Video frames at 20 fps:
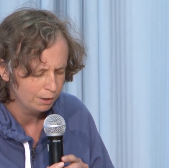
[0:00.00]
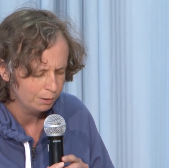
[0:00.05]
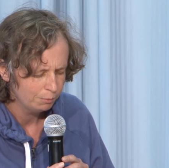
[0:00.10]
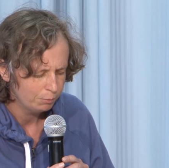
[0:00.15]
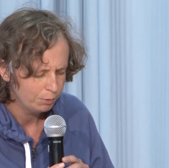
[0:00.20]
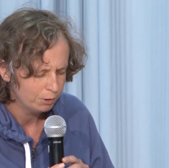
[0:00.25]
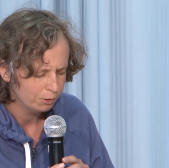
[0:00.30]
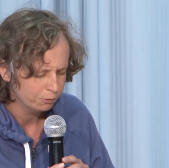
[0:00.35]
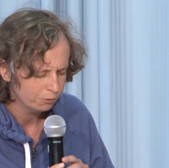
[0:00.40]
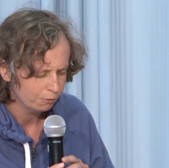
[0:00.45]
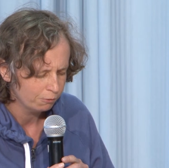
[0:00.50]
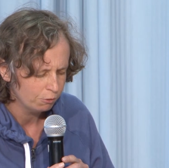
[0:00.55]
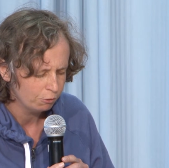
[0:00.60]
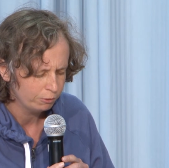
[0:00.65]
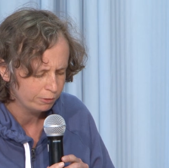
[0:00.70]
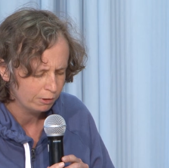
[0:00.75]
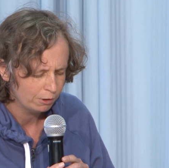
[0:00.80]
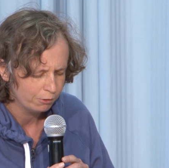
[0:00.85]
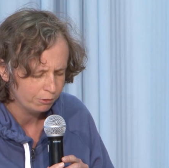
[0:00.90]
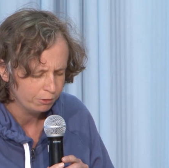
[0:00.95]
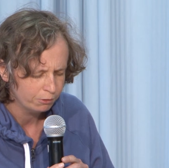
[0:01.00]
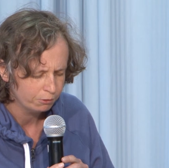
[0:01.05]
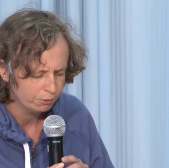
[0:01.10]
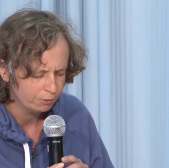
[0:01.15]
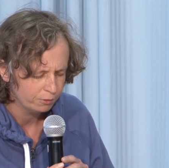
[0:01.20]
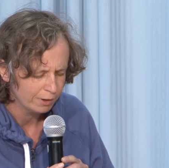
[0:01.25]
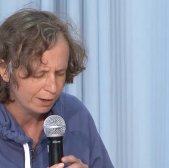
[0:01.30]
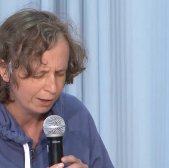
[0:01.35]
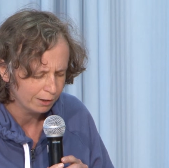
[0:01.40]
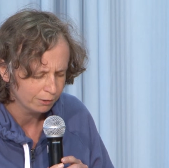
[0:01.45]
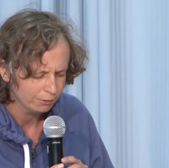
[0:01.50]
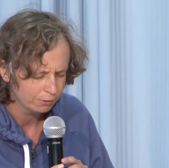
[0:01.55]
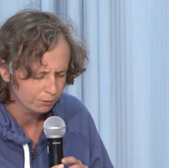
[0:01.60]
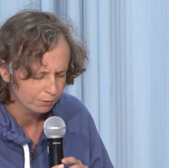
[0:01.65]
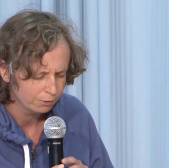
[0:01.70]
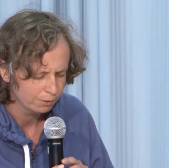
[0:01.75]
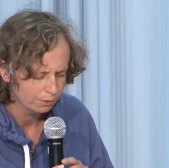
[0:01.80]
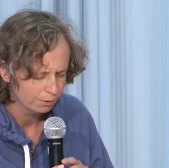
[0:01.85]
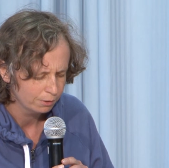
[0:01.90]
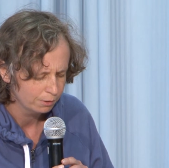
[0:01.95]
because of the terrorist
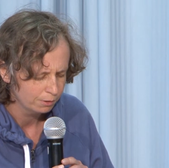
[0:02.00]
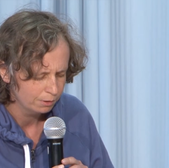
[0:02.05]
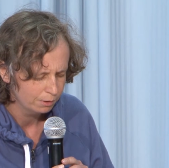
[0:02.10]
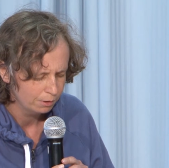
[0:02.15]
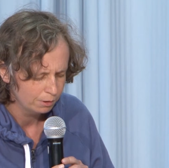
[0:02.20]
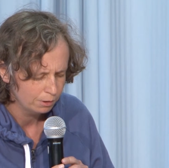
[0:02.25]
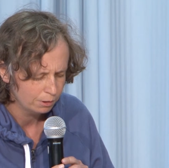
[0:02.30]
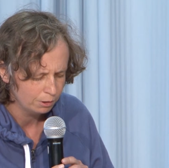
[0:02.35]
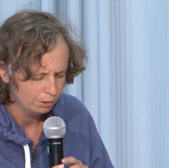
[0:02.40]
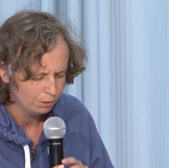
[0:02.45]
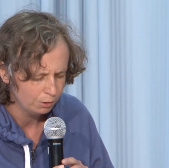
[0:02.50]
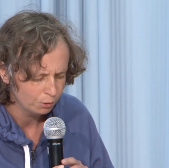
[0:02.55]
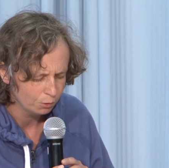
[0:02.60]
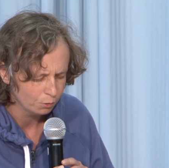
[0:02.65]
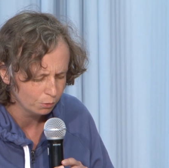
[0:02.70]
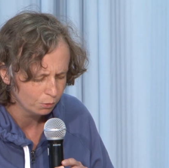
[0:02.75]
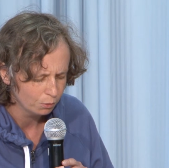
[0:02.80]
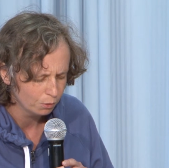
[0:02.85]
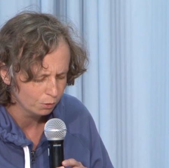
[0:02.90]
attacks? Thank you.